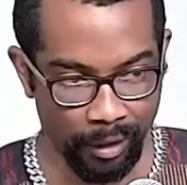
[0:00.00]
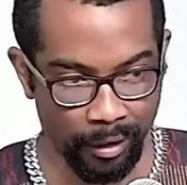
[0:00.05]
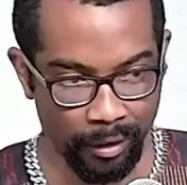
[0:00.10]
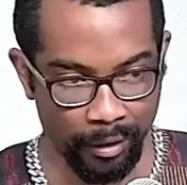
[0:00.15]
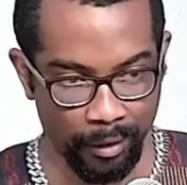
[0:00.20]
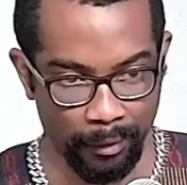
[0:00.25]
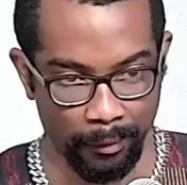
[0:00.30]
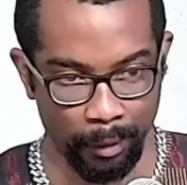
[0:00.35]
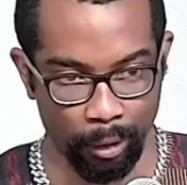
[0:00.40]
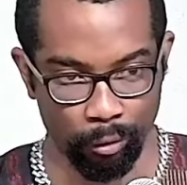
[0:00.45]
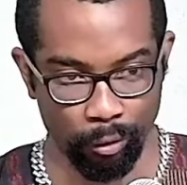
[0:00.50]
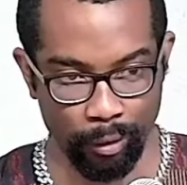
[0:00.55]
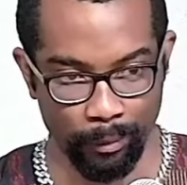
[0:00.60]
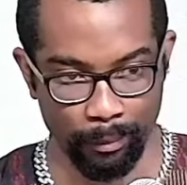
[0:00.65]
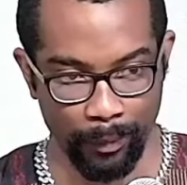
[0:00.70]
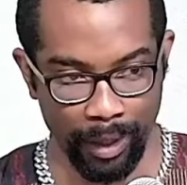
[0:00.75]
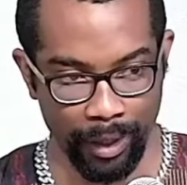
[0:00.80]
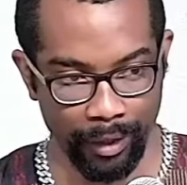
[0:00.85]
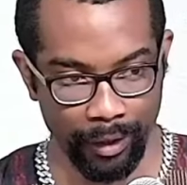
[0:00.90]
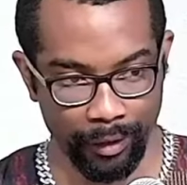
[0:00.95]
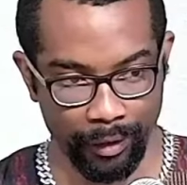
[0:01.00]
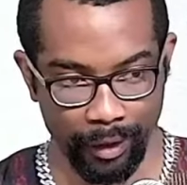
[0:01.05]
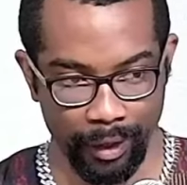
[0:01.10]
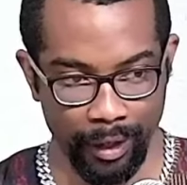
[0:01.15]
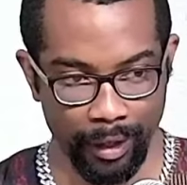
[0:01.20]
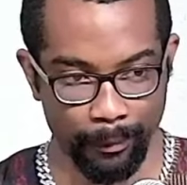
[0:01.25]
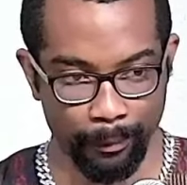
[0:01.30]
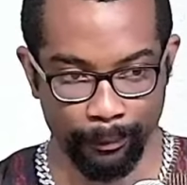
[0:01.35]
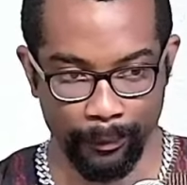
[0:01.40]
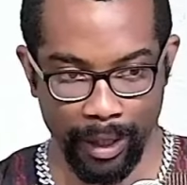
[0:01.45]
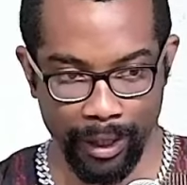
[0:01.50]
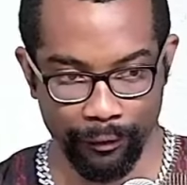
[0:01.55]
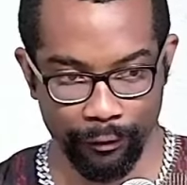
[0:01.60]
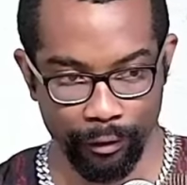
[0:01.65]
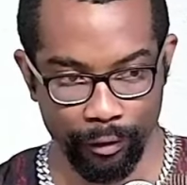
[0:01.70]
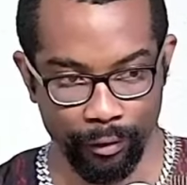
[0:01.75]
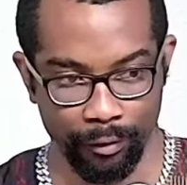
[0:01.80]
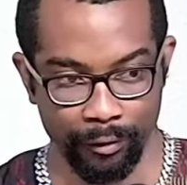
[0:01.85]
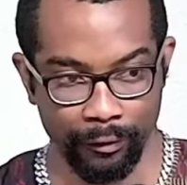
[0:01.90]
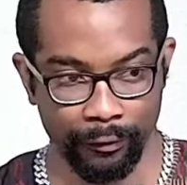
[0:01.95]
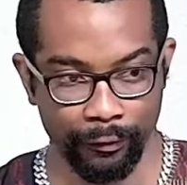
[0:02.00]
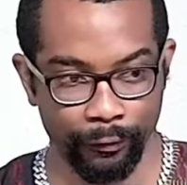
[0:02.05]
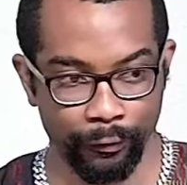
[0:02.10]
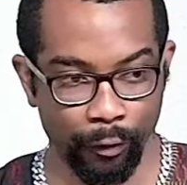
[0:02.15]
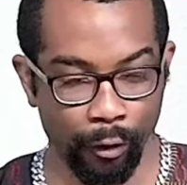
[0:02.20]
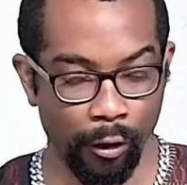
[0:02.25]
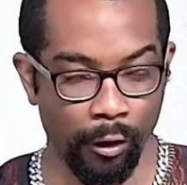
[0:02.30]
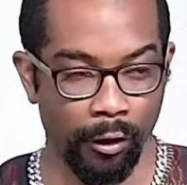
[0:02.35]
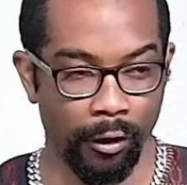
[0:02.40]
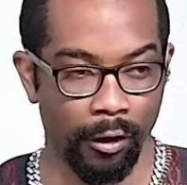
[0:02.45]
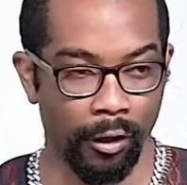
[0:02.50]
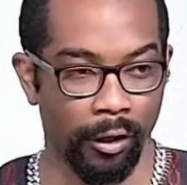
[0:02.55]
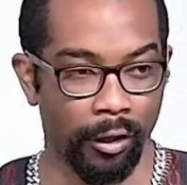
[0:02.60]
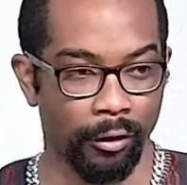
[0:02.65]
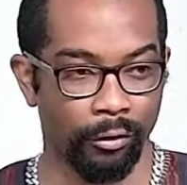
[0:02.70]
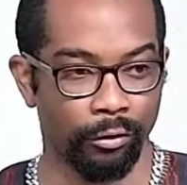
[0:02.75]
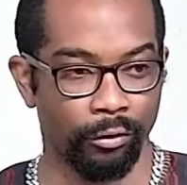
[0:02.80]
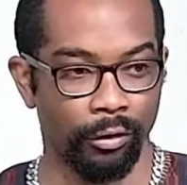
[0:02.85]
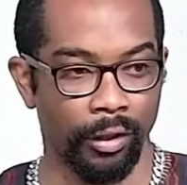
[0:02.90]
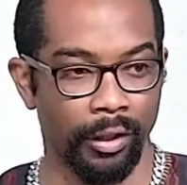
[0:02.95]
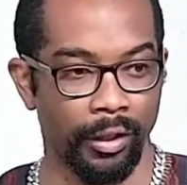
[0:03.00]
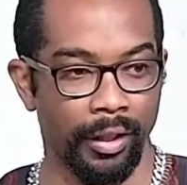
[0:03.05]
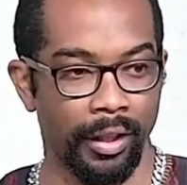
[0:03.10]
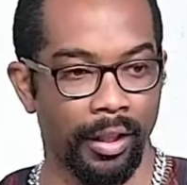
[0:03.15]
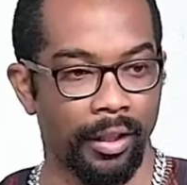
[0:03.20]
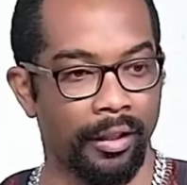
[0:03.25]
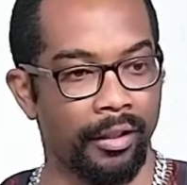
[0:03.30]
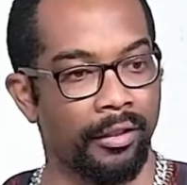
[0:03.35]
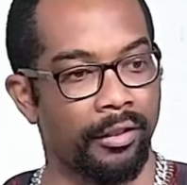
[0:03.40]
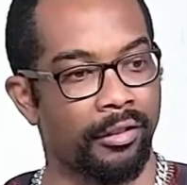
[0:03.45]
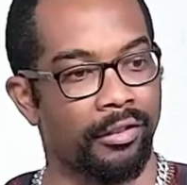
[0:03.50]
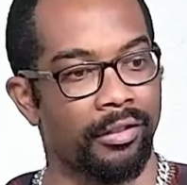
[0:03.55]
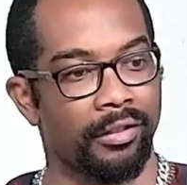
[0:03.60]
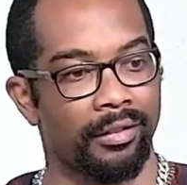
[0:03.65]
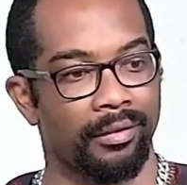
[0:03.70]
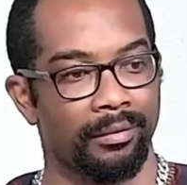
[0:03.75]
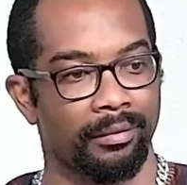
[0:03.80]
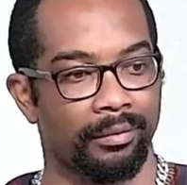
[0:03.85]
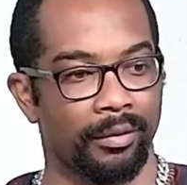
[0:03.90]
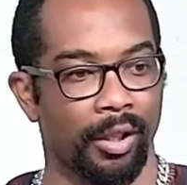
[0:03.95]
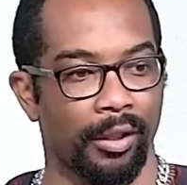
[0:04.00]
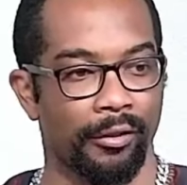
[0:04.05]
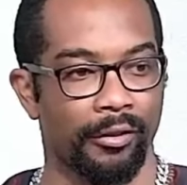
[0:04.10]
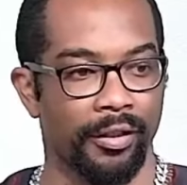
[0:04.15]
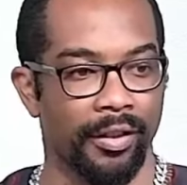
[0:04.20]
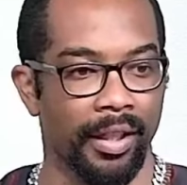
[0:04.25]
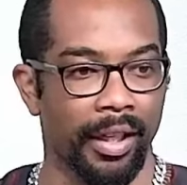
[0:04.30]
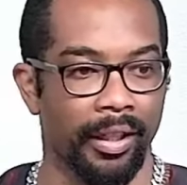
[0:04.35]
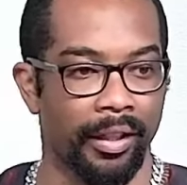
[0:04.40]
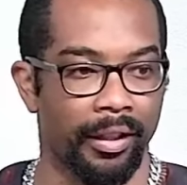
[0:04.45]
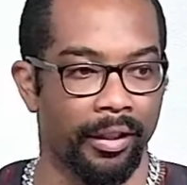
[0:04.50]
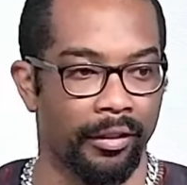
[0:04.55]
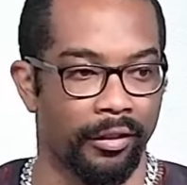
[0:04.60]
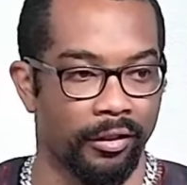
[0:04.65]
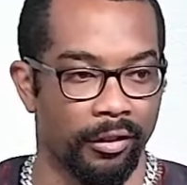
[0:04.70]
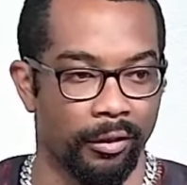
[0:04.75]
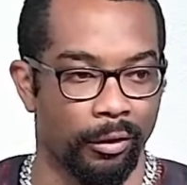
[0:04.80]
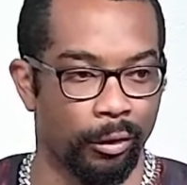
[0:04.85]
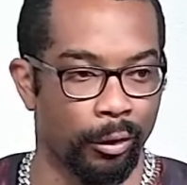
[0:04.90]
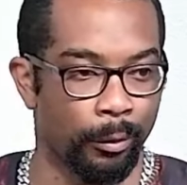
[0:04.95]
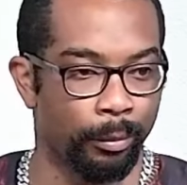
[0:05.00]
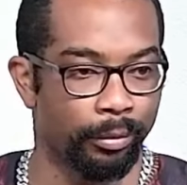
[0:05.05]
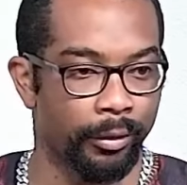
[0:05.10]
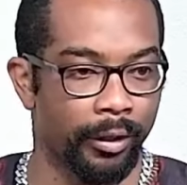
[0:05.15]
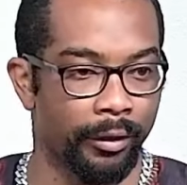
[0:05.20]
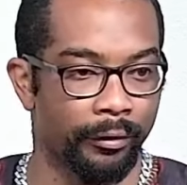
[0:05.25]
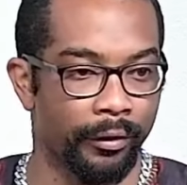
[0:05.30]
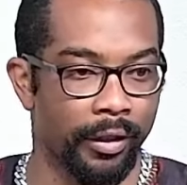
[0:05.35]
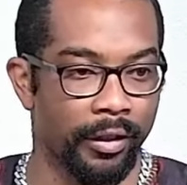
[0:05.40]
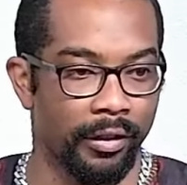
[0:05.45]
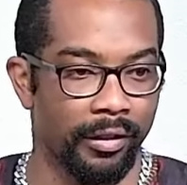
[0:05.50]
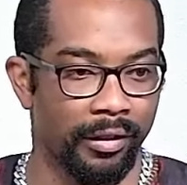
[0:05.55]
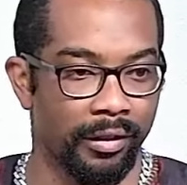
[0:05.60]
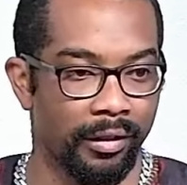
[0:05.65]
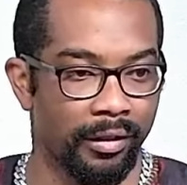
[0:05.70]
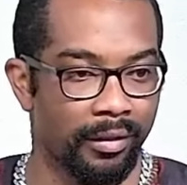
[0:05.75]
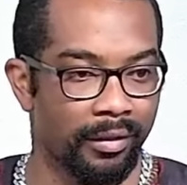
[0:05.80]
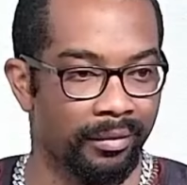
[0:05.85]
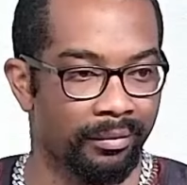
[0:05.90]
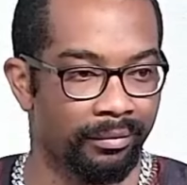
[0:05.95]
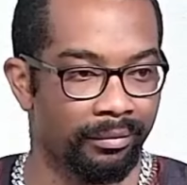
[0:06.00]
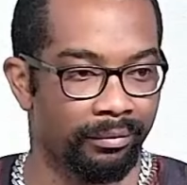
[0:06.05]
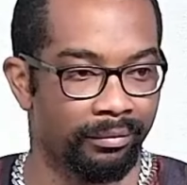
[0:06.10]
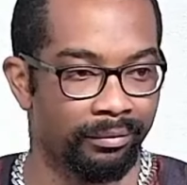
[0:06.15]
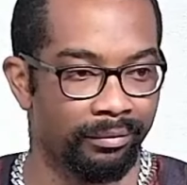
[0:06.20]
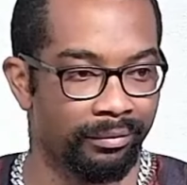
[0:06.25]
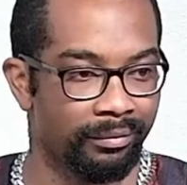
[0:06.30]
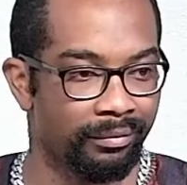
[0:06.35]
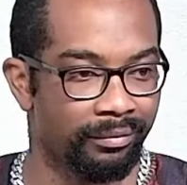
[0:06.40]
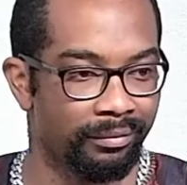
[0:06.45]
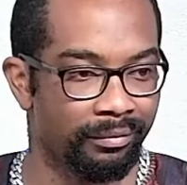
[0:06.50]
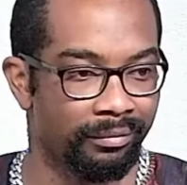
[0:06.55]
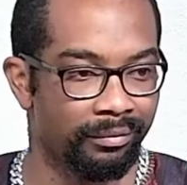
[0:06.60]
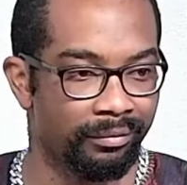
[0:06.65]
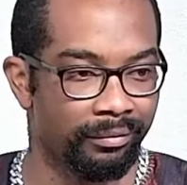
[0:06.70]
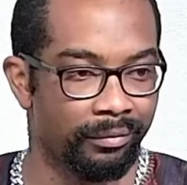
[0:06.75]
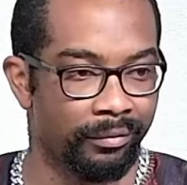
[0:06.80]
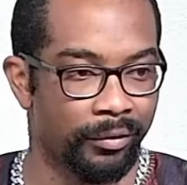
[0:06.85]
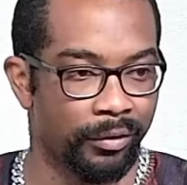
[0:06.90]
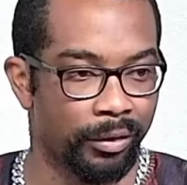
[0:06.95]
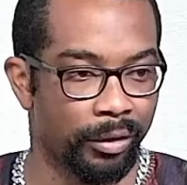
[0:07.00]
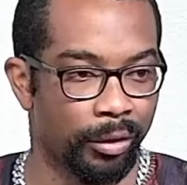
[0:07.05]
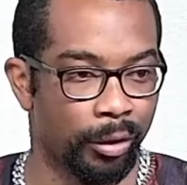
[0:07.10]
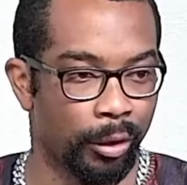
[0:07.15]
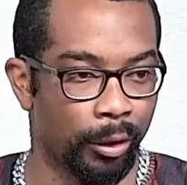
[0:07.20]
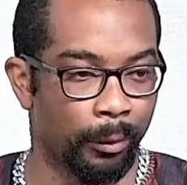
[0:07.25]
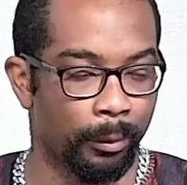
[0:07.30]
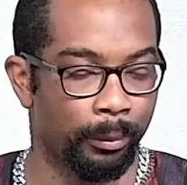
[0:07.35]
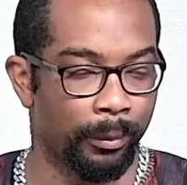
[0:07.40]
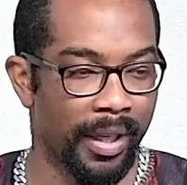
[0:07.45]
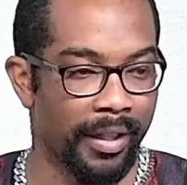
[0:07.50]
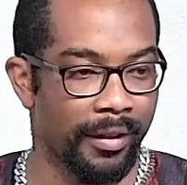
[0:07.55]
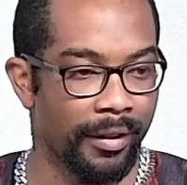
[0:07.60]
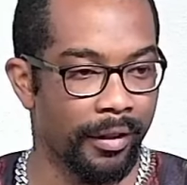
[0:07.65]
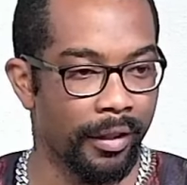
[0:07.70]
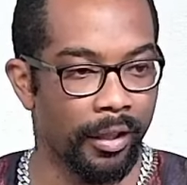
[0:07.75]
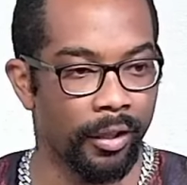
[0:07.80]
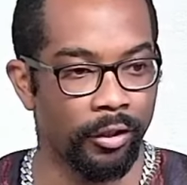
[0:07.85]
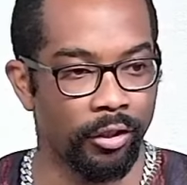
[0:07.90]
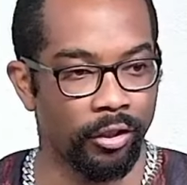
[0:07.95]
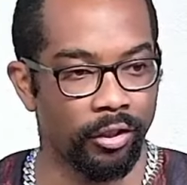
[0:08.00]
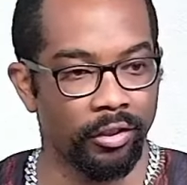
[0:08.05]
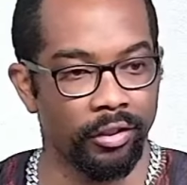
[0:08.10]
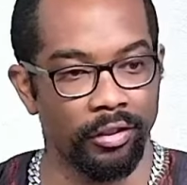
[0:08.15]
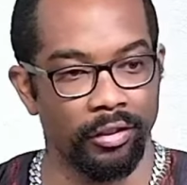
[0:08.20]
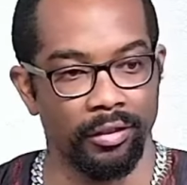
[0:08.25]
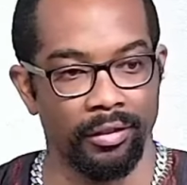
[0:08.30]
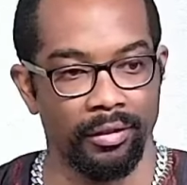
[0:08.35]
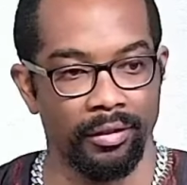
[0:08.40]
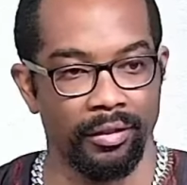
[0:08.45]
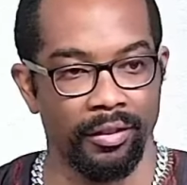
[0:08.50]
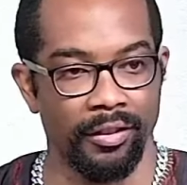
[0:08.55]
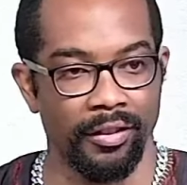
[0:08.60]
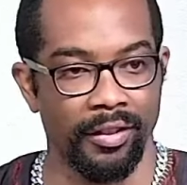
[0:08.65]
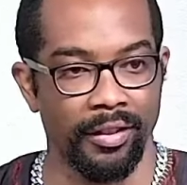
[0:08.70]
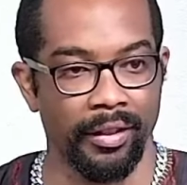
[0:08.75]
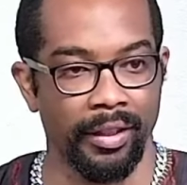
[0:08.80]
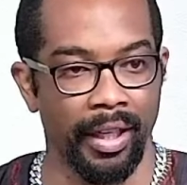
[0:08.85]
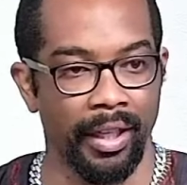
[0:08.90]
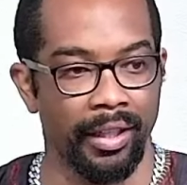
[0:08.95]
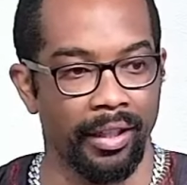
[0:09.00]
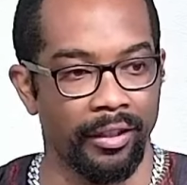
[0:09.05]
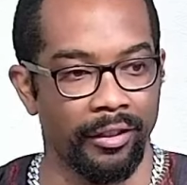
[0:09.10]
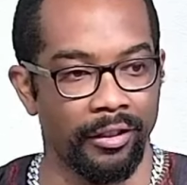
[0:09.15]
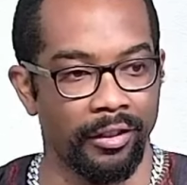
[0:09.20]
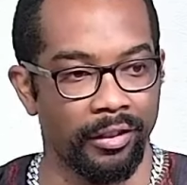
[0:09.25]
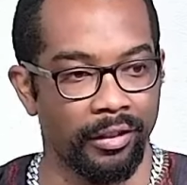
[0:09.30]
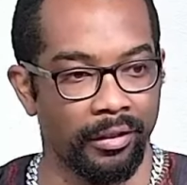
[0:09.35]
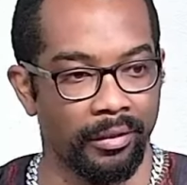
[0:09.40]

Between Malachi and Matthew, four hundred years of silence. No prophets, no message, just silence.